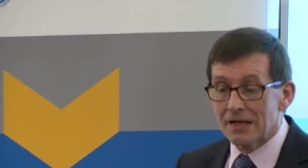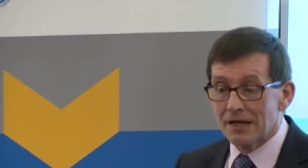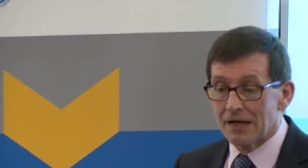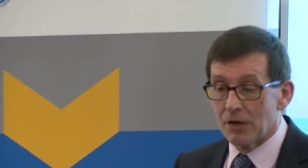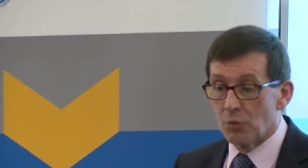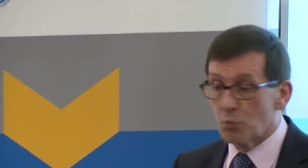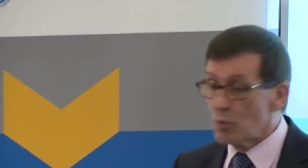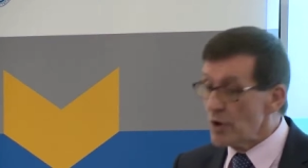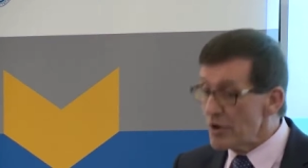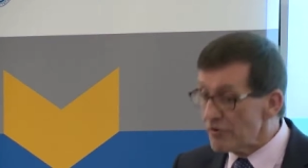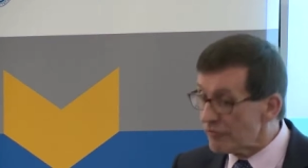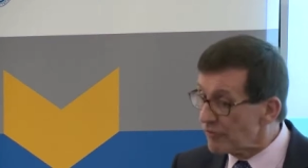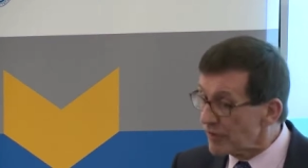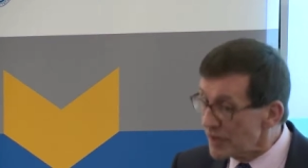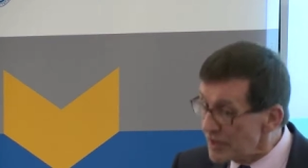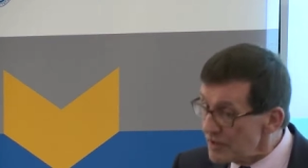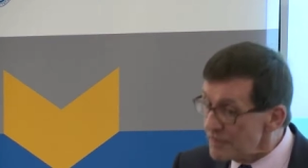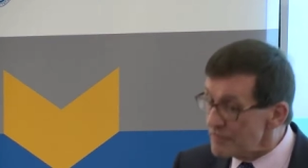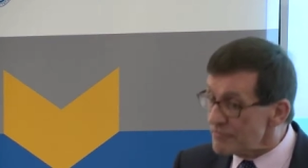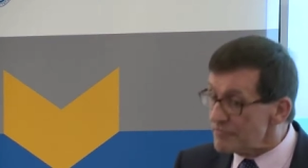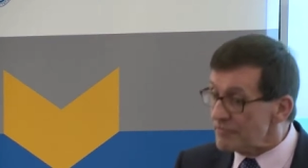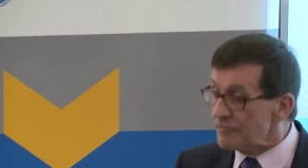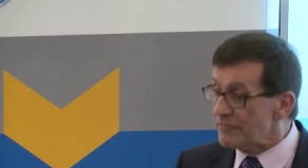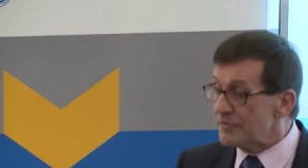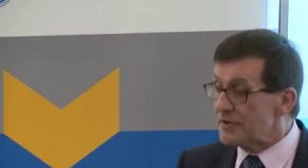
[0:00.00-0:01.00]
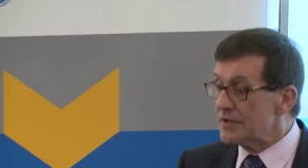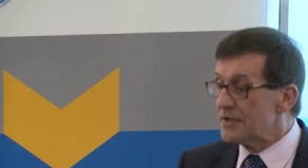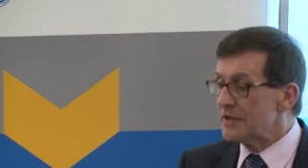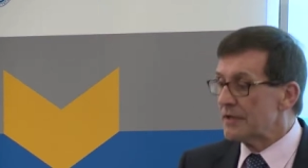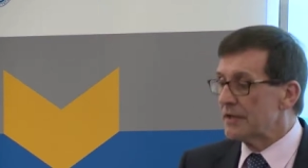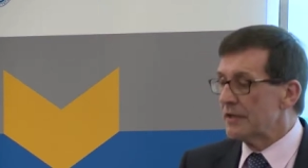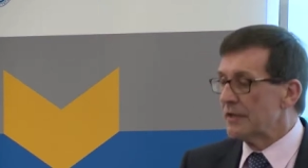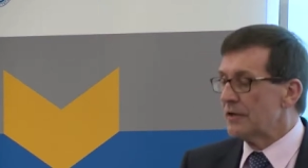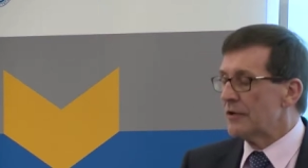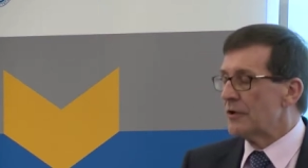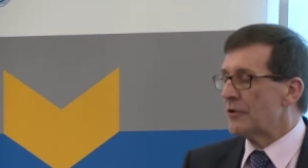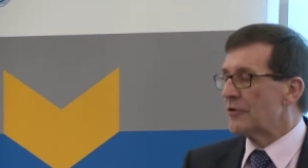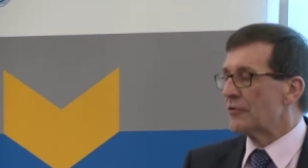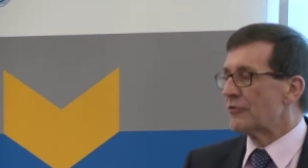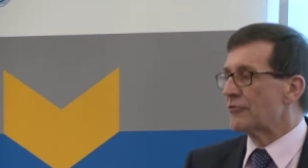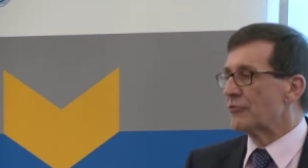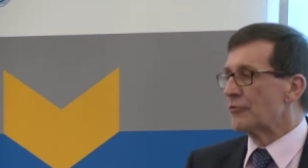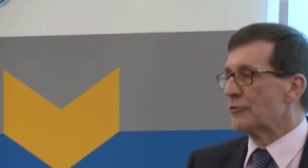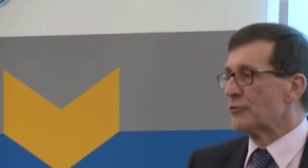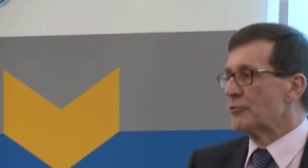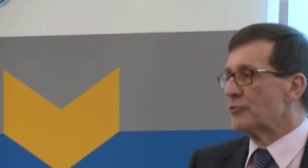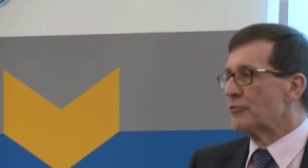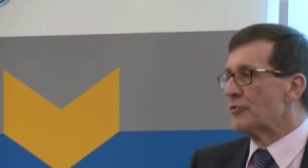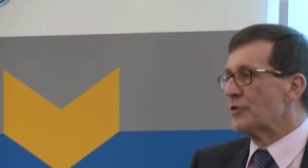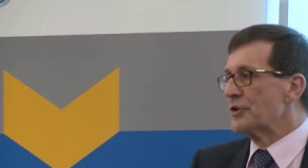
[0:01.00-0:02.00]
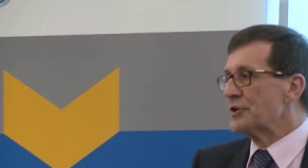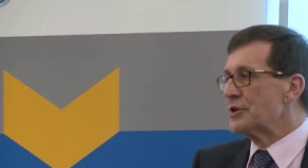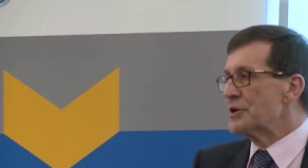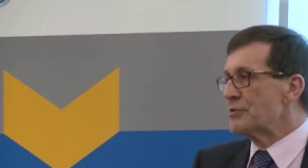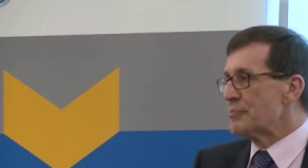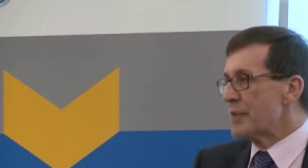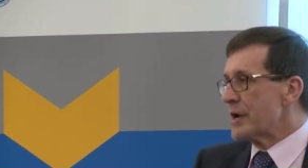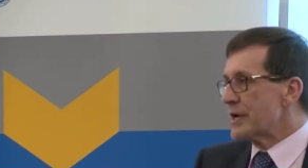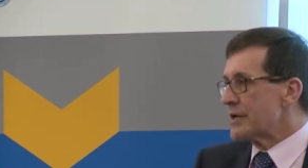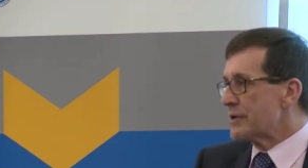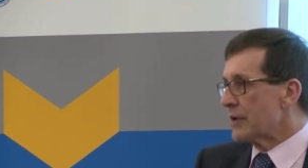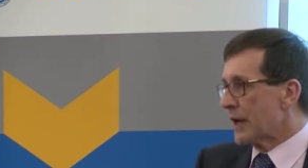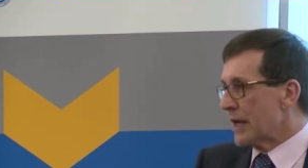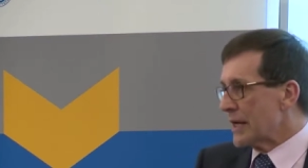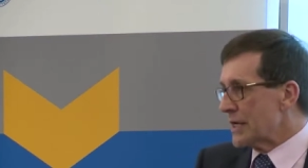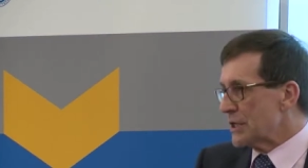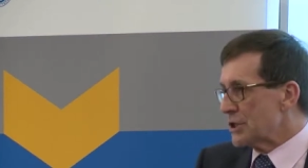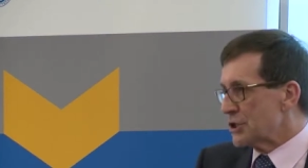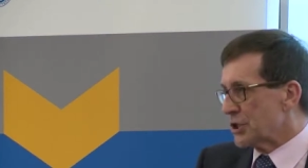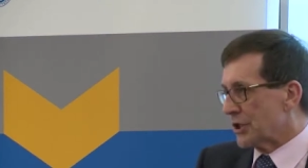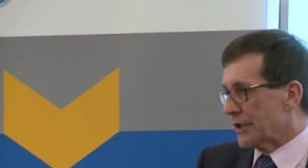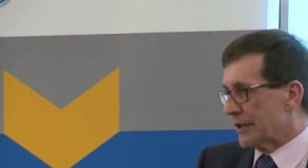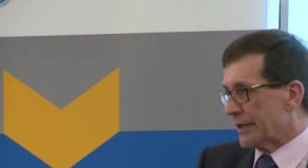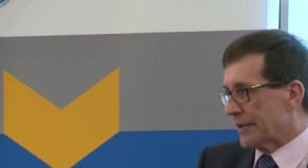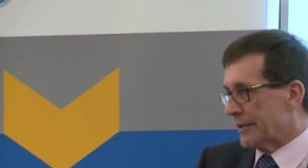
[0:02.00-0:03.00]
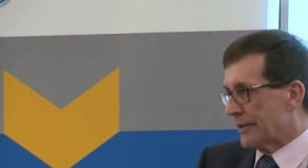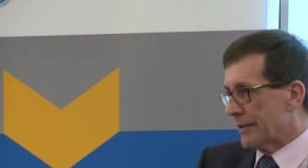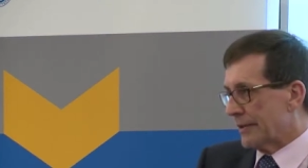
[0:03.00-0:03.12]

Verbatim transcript: Uh, we have lived through the deregulation